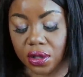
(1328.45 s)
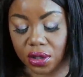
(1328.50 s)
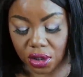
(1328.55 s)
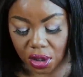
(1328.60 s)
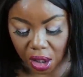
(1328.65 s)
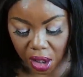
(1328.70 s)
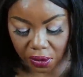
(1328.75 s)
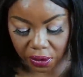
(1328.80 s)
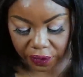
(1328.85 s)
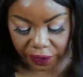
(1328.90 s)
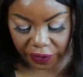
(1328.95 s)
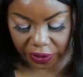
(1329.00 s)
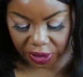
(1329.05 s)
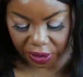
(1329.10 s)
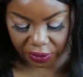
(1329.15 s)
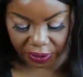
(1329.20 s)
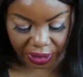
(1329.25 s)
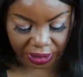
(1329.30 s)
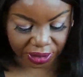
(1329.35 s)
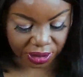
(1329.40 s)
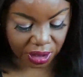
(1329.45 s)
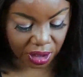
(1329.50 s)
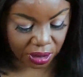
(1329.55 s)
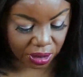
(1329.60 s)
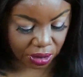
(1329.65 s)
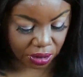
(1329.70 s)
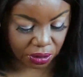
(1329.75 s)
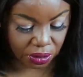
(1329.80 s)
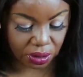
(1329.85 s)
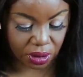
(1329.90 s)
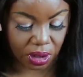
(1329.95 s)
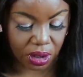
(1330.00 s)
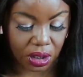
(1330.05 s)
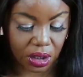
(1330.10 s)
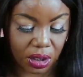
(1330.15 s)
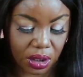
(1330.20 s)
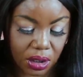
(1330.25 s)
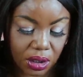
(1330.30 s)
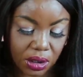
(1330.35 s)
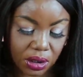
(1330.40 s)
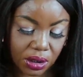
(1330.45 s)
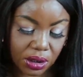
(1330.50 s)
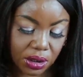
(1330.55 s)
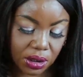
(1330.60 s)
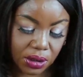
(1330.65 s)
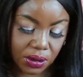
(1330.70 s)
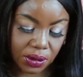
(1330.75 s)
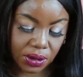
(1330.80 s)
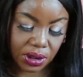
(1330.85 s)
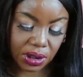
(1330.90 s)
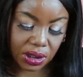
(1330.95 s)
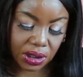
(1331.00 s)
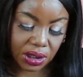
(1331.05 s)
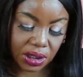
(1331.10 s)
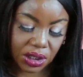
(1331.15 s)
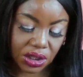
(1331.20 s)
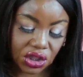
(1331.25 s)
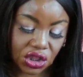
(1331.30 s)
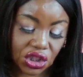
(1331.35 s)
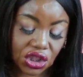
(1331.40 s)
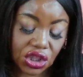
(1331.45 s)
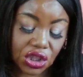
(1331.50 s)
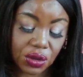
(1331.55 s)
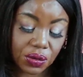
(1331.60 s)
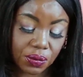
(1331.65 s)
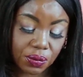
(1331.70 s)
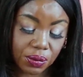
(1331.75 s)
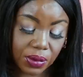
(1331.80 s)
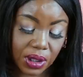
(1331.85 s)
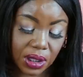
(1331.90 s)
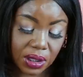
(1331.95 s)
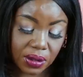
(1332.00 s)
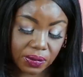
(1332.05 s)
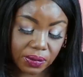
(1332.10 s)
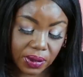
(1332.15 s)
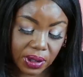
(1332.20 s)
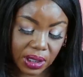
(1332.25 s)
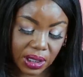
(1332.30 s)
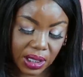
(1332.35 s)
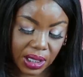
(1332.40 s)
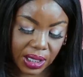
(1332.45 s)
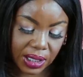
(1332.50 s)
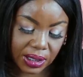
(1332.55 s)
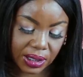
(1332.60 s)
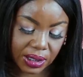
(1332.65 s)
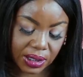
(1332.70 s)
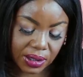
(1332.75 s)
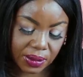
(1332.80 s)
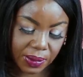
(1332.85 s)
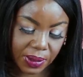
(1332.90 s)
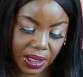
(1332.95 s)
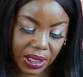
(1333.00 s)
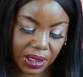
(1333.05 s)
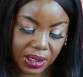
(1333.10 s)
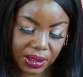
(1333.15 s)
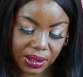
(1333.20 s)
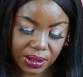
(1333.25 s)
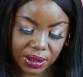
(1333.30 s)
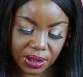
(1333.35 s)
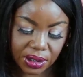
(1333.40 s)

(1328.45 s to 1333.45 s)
On Tara video, I saw her use this and she really, really liked this palette.